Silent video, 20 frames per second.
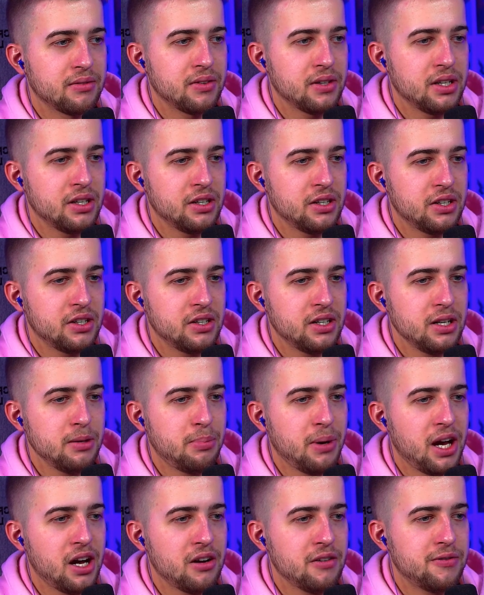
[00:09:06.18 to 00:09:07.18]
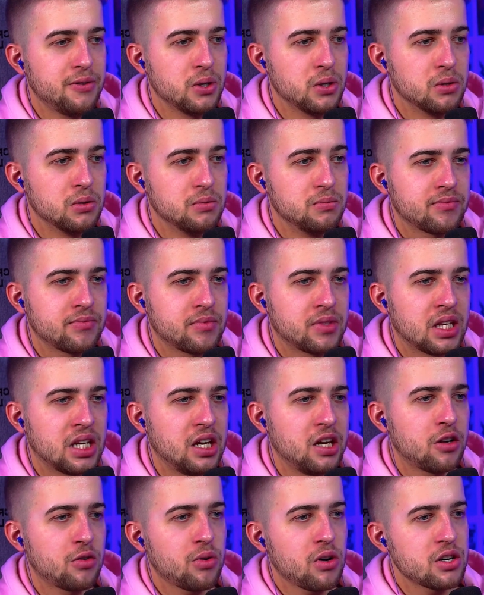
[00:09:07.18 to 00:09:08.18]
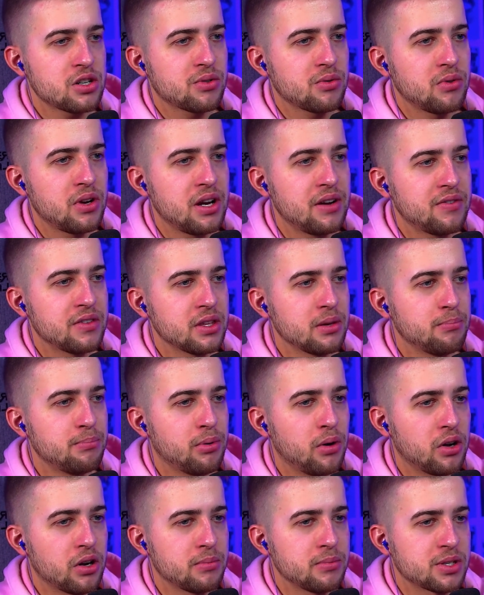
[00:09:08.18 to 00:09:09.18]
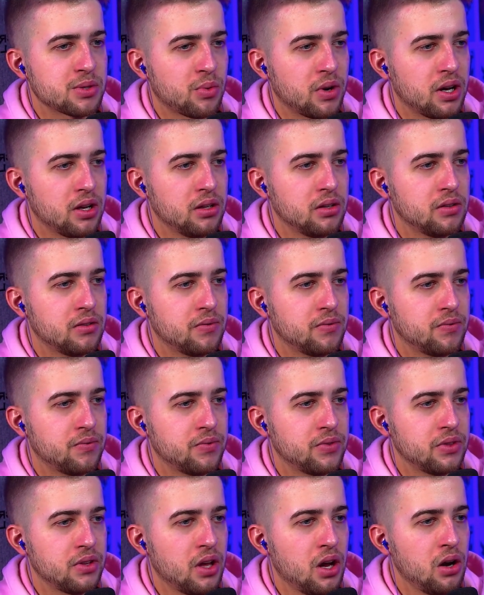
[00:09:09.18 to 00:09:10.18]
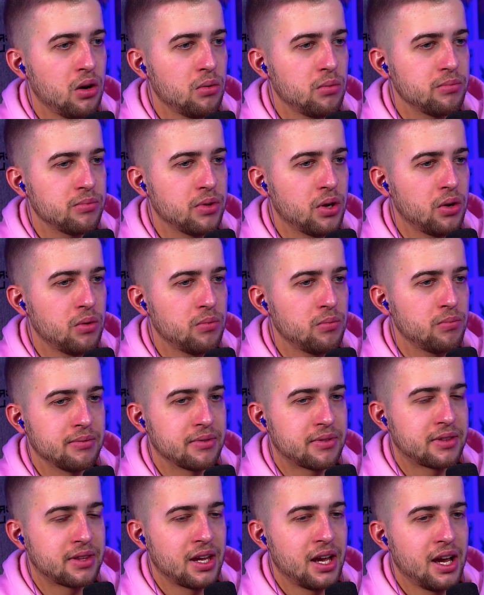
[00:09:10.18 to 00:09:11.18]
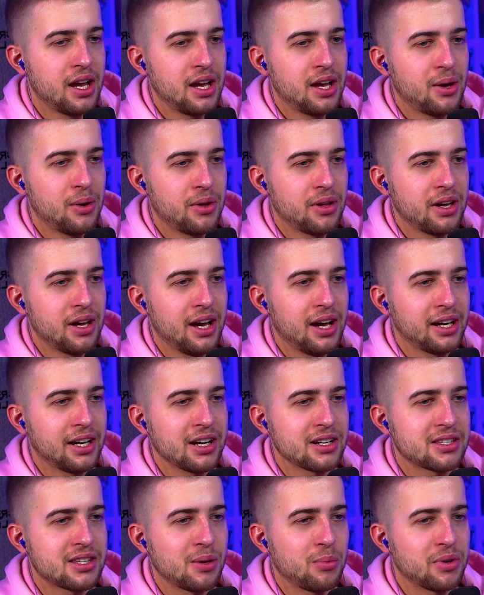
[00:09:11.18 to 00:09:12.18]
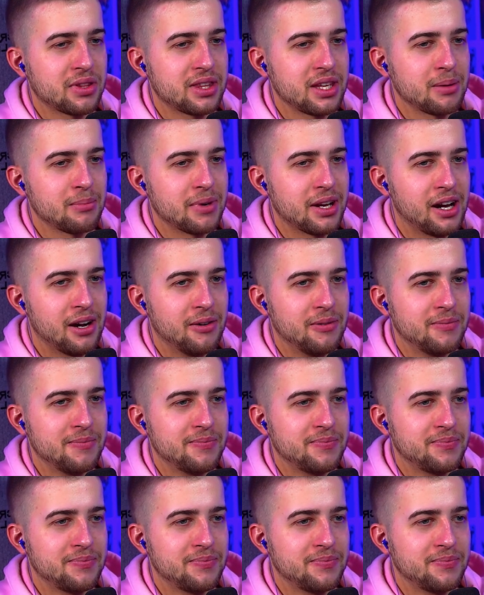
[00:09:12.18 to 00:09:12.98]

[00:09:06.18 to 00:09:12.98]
Very powerful. Did he crush through even the bottom as well? Oh, nope. I guess they're with them now.